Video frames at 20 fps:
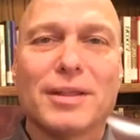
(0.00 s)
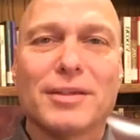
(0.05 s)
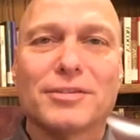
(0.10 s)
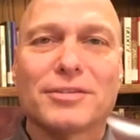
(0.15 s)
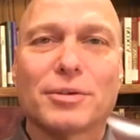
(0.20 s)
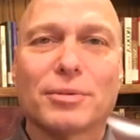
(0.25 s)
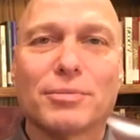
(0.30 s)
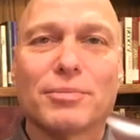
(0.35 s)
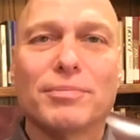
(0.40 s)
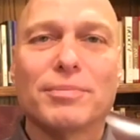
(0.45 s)

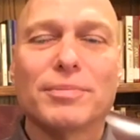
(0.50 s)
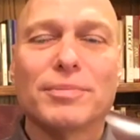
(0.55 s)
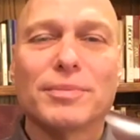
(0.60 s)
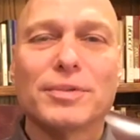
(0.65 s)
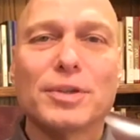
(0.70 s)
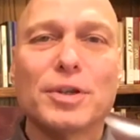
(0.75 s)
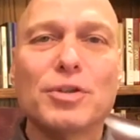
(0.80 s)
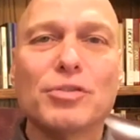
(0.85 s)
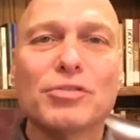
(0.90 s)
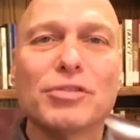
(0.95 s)
So
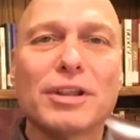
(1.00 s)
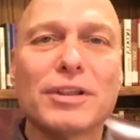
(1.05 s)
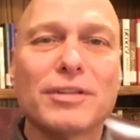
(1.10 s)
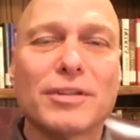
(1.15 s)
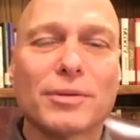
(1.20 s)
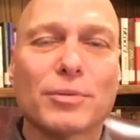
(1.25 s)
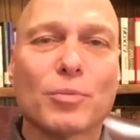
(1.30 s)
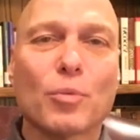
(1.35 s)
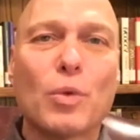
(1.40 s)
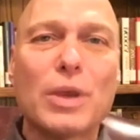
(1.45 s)
usually
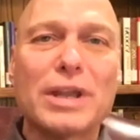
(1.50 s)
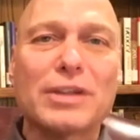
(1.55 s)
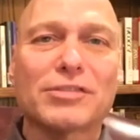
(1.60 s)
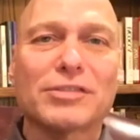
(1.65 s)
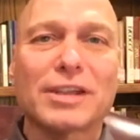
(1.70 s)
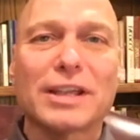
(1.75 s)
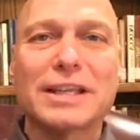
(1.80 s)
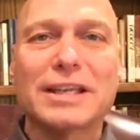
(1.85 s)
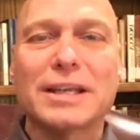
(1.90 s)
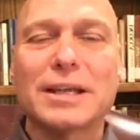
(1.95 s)
the
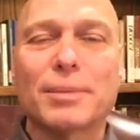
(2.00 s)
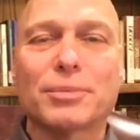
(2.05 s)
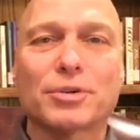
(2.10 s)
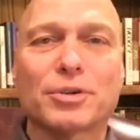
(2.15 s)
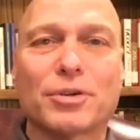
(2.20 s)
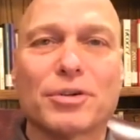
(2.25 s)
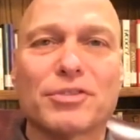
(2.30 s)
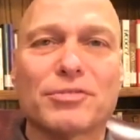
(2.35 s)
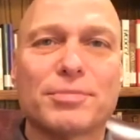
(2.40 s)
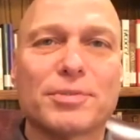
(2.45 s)
weeks leading up to
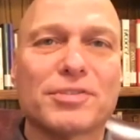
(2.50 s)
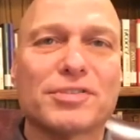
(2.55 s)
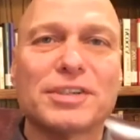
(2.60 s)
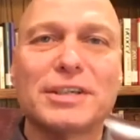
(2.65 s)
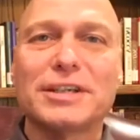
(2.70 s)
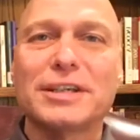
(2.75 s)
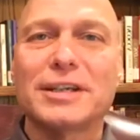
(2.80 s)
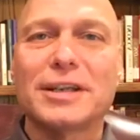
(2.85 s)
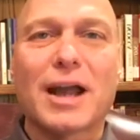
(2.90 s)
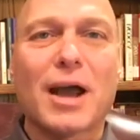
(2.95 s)
Christmas,
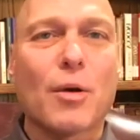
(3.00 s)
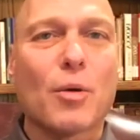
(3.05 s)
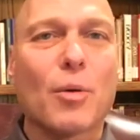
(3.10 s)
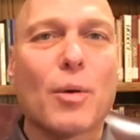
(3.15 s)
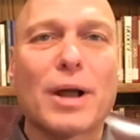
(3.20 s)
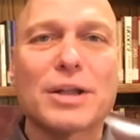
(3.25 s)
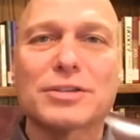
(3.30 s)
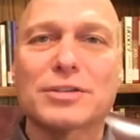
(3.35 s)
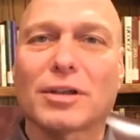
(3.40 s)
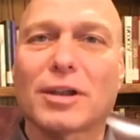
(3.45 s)
Cindy and I will
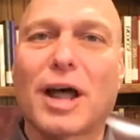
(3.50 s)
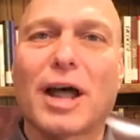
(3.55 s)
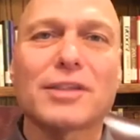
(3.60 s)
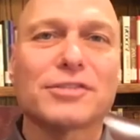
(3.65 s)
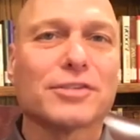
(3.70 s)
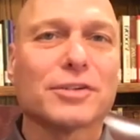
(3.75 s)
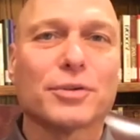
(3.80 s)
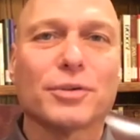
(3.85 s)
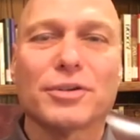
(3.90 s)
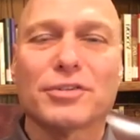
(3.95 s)
watch
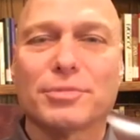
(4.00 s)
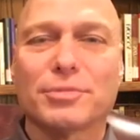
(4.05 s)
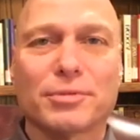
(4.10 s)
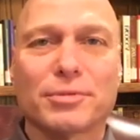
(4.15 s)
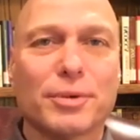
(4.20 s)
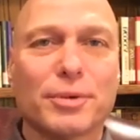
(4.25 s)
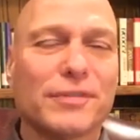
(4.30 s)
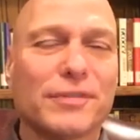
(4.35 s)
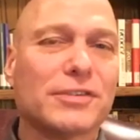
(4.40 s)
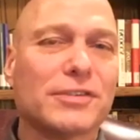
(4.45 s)
lots of
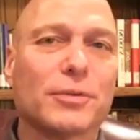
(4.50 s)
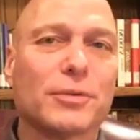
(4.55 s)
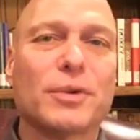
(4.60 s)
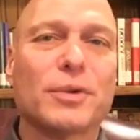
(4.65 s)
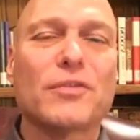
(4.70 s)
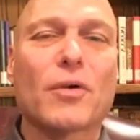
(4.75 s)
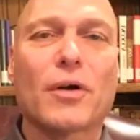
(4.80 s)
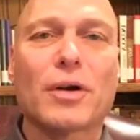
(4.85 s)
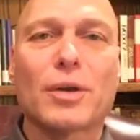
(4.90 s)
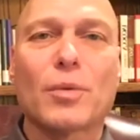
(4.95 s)
Christmas movies. So
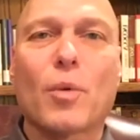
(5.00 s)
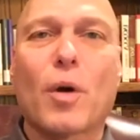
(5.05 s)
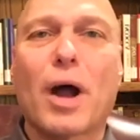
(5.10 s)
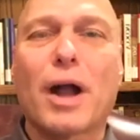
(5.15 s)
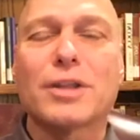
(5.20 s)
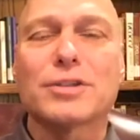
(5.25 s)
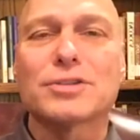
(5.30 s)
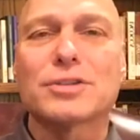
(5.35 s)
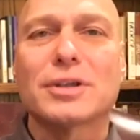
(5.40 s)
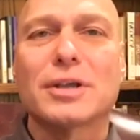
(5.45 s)
we've already
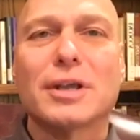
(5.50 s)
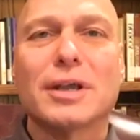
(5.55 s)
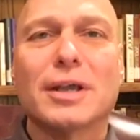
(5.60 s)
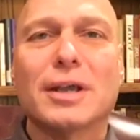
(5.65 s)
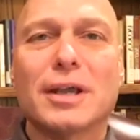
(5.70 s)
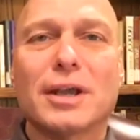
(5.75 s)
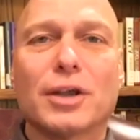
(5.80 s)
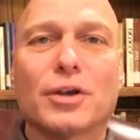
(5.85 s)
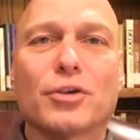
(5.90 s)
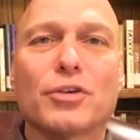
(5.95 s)
watched
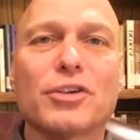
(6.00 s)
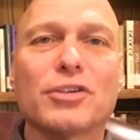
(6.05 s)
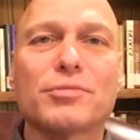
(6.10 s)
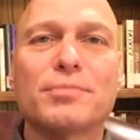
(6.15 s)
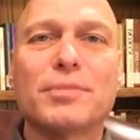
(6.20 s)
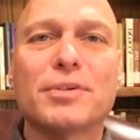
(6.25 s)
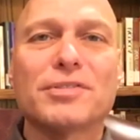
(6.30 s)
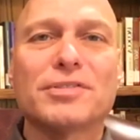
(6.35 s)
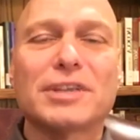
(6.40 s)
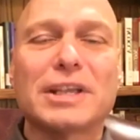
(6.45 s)

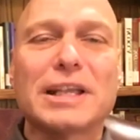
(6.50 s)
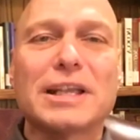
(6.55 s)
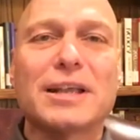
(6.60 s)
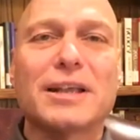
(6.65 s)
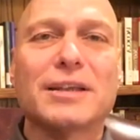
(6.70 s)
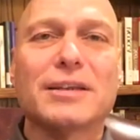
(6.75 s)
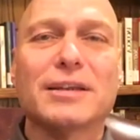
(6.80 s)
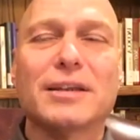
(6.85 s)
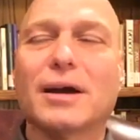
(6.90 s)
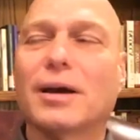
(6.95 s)
Christmas
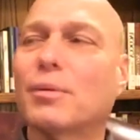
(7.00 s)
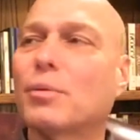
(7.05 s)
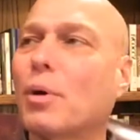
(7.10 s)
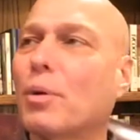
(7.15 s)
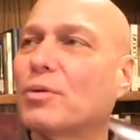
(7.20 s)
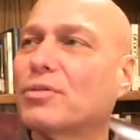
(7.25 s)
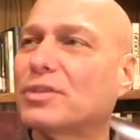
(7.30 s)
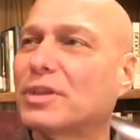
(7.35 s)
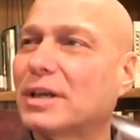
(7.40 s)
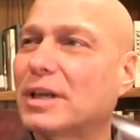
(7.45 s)
in,
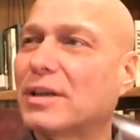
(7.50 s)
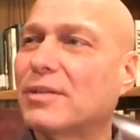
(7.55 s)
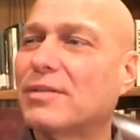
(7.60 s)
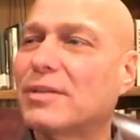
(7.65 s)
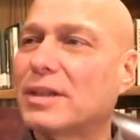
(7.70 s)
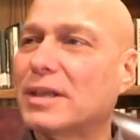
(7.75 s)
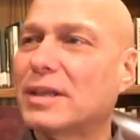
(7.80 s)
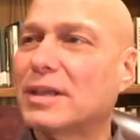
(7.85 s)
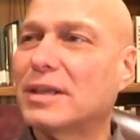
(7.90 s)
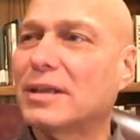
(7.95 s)

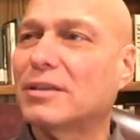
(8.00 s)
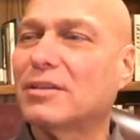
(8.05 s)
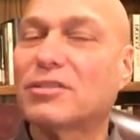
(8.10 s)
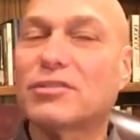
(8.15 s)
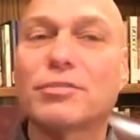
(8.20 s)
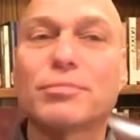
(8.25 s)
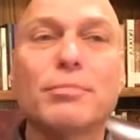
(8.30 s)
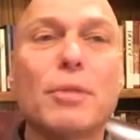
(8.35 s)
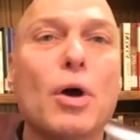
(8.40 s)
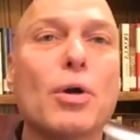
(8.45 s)
in the
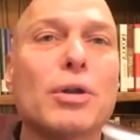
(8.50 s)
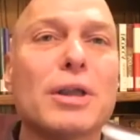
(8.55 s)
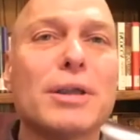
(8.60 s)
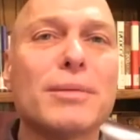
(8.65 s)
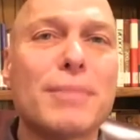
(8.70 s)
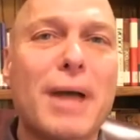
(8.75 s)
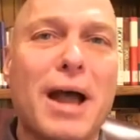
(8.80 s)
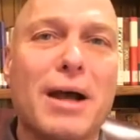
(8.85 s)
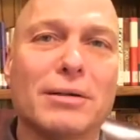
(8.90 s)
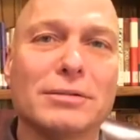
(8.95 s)

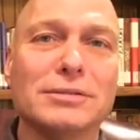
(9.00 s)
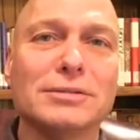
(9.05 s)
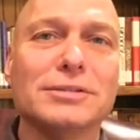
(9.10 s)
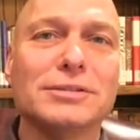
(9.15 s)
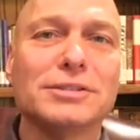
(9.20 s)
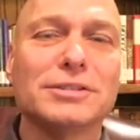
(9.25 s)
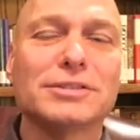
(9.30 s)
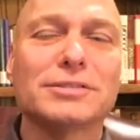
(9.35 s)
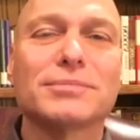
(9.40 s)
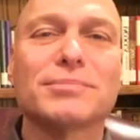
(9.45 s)
Smoky
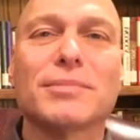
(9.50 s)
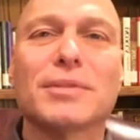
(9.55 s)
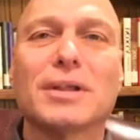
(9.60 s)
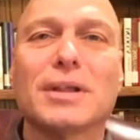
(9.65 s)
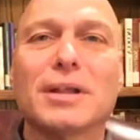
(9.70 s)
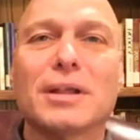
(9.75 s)
Mountains.